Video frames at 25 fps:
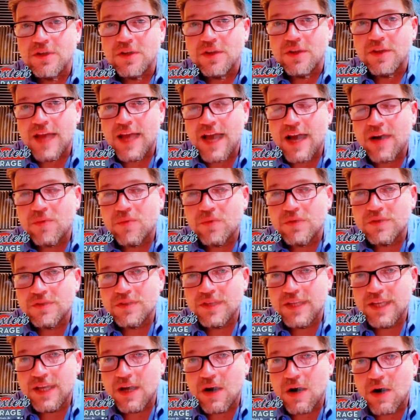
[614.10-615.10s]
that was
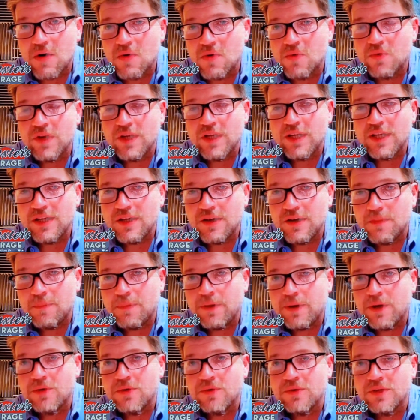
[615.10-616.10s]
the only
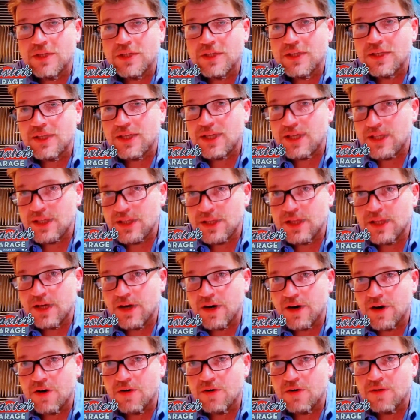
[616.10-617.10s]
component in
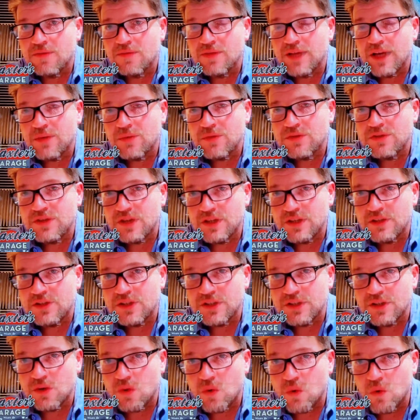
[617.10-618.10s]
there that was
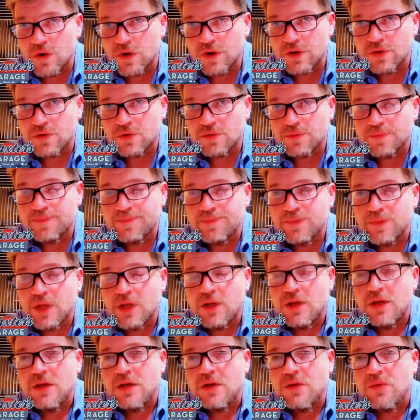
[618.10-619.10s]
touching the oil.
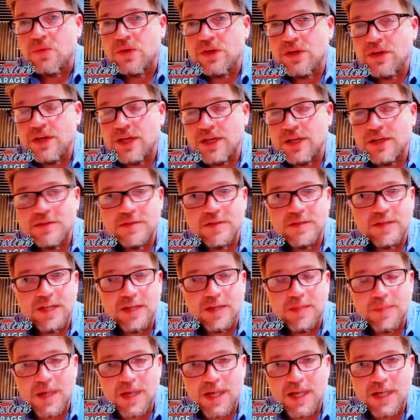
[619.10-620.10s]
When you get into the
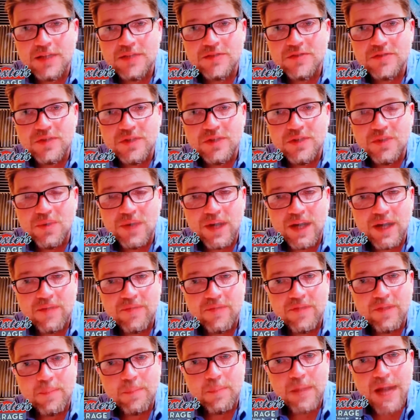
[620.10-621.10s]
M8s, you have
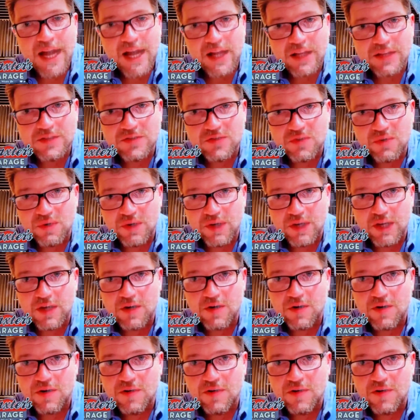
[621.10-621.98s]
the balancer gear.